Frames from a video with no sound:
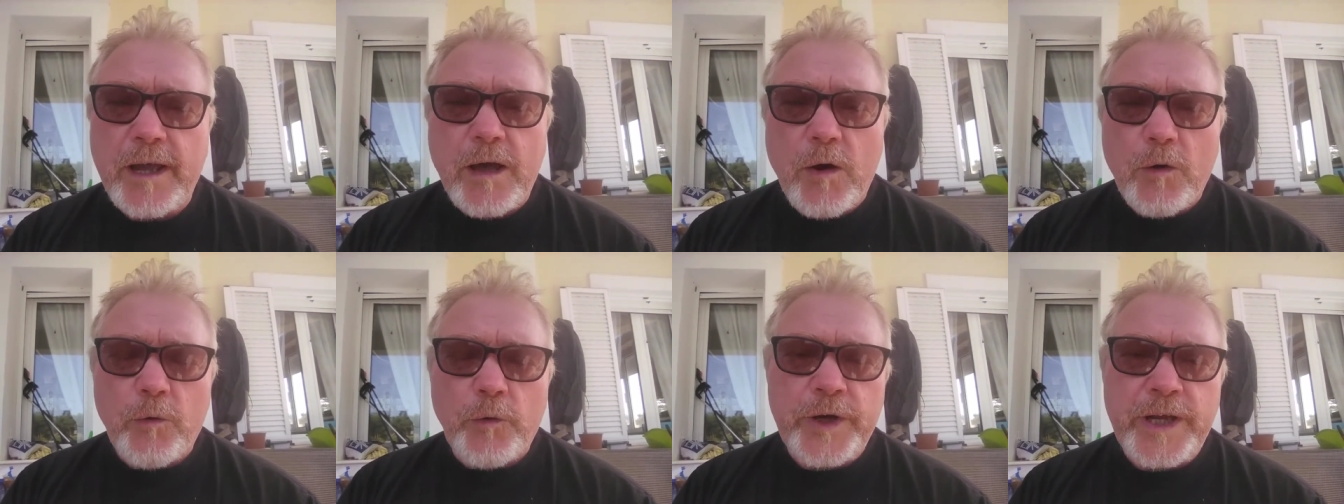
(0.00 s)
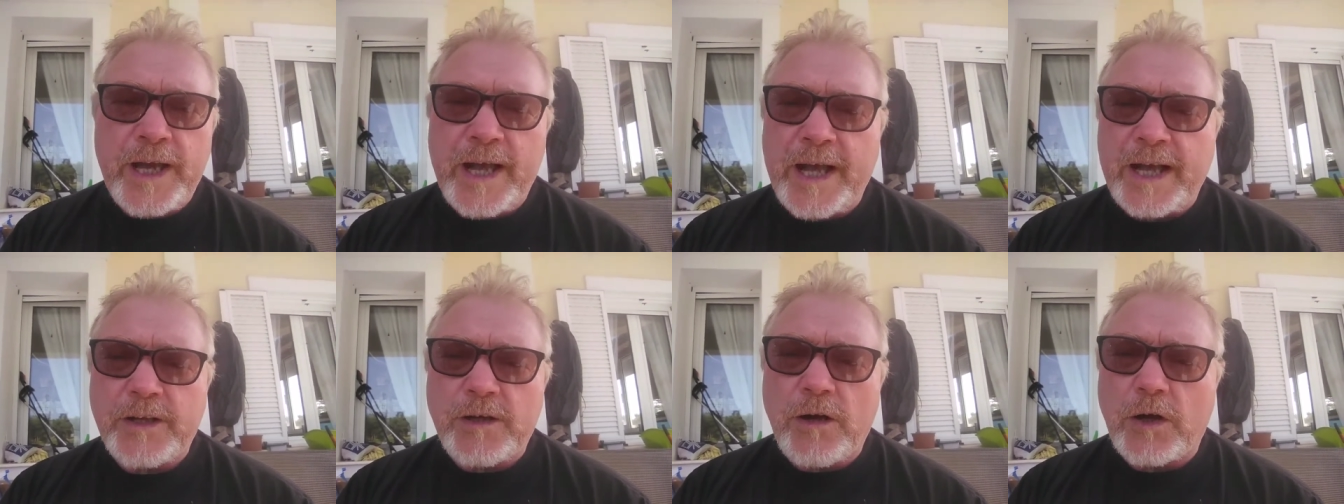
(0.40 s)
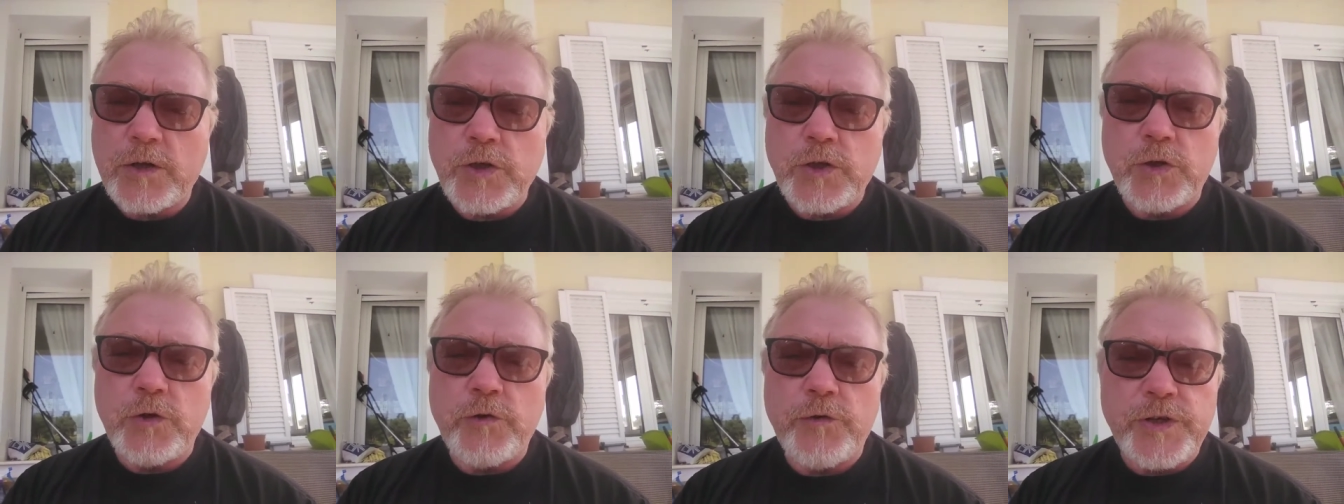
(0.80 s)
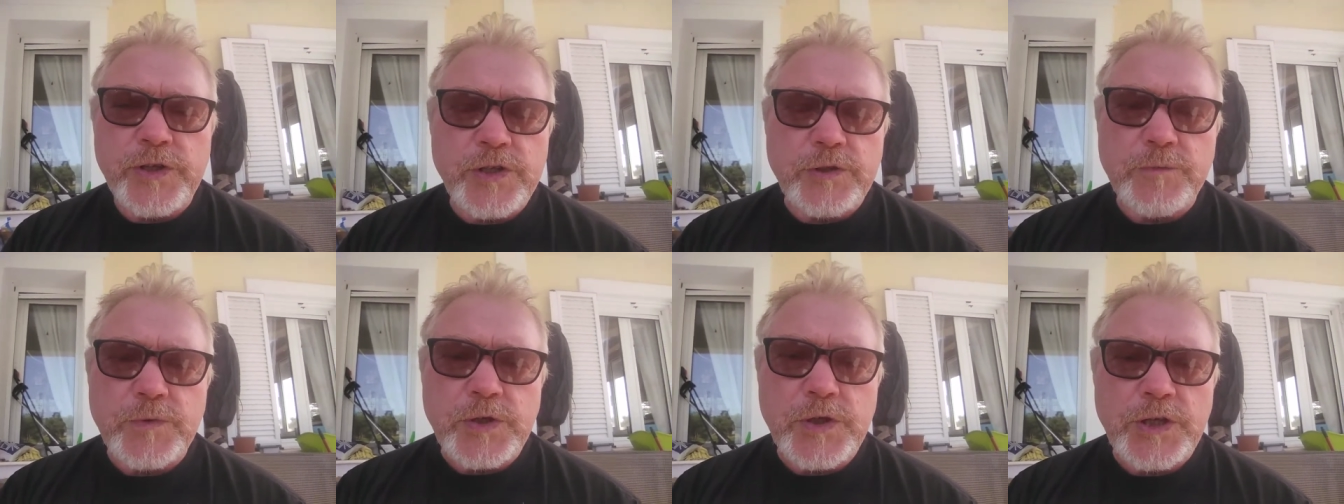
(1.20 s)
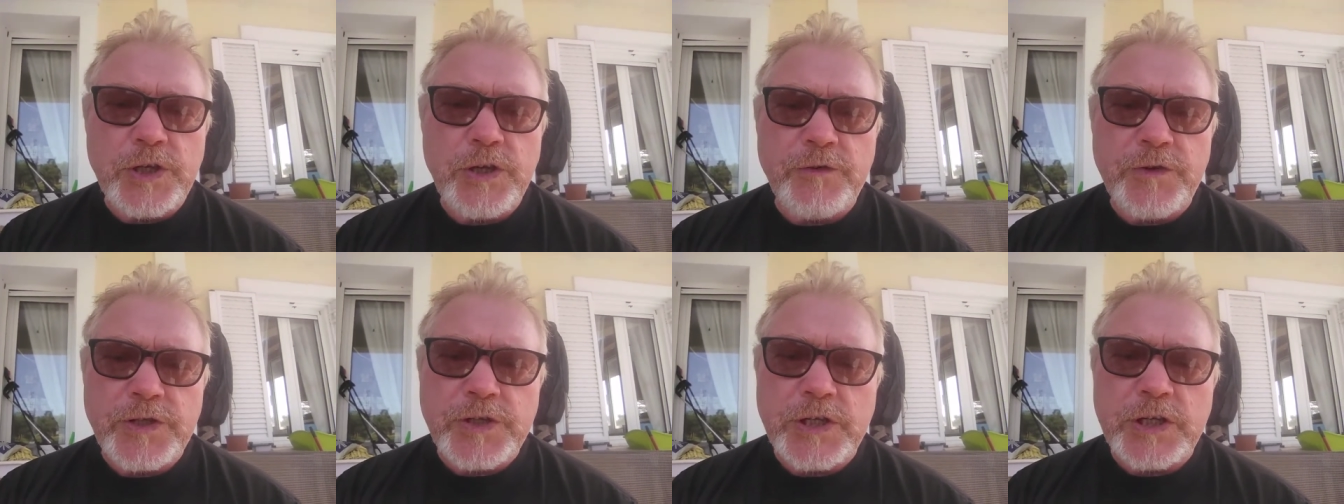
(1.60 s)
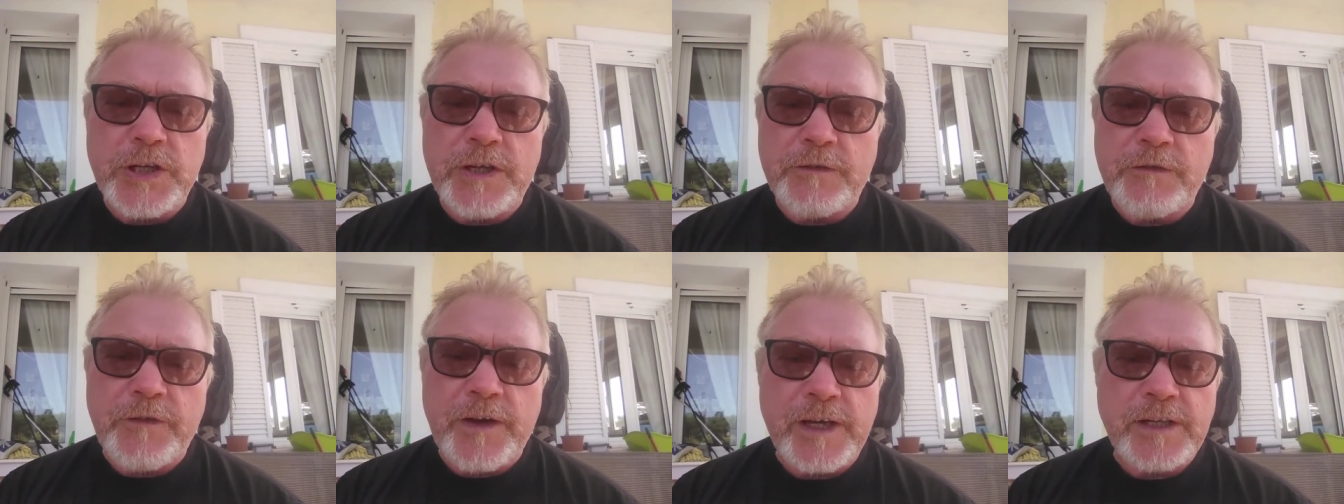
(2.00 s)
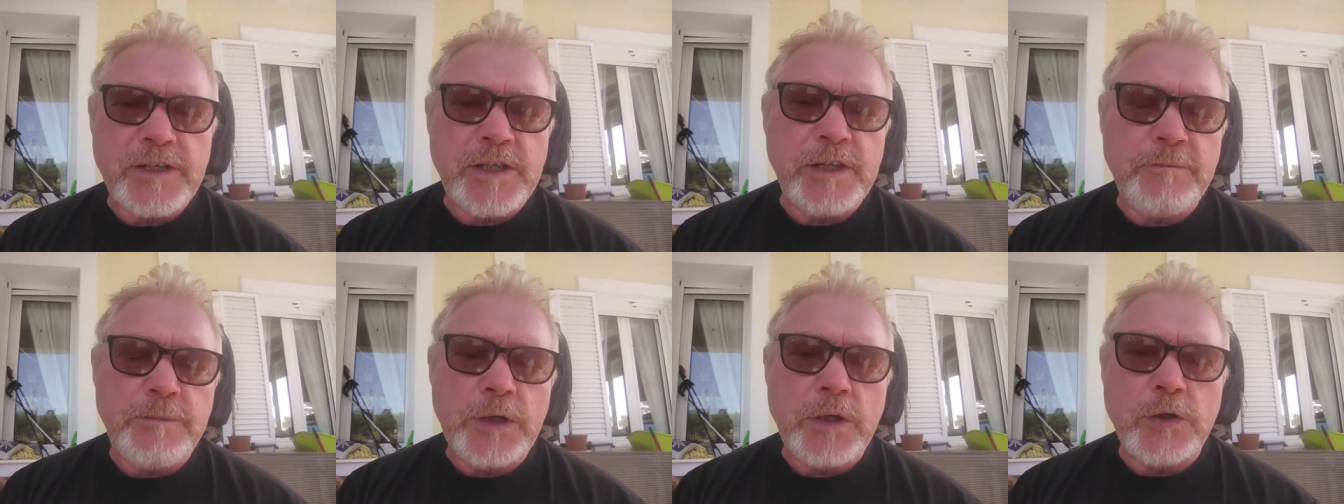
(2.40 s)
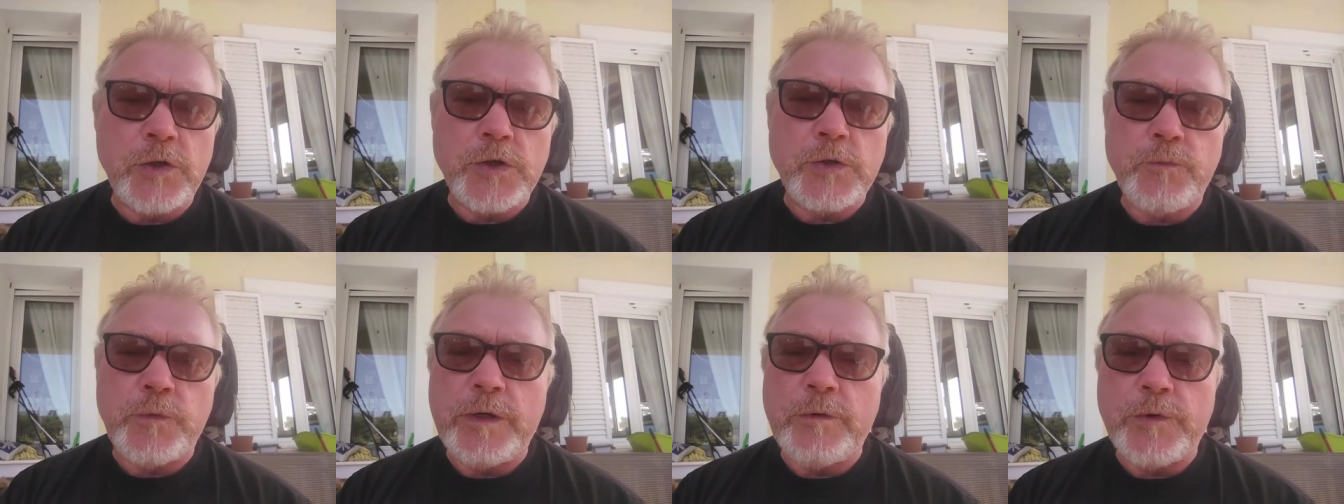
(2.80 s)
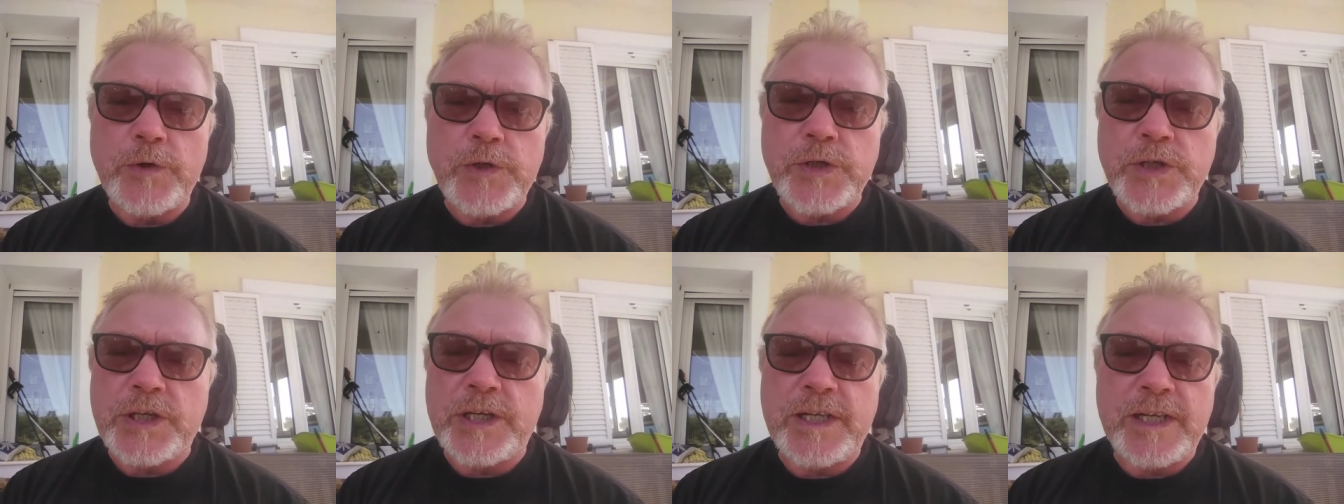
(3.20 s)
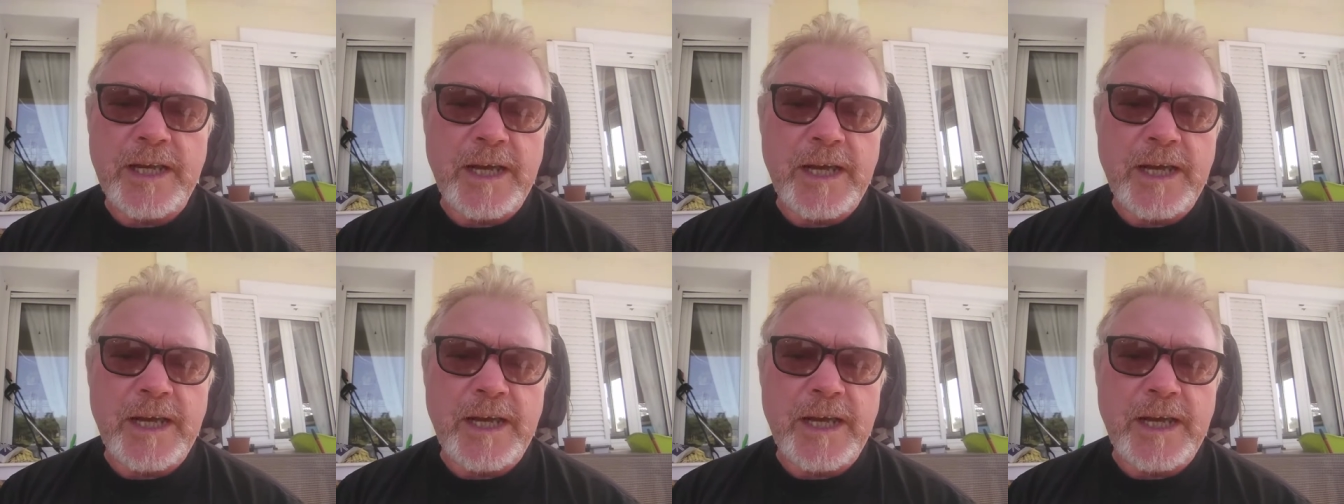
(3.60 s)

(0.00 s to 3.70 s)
we had our tourism seriously affected because we were seen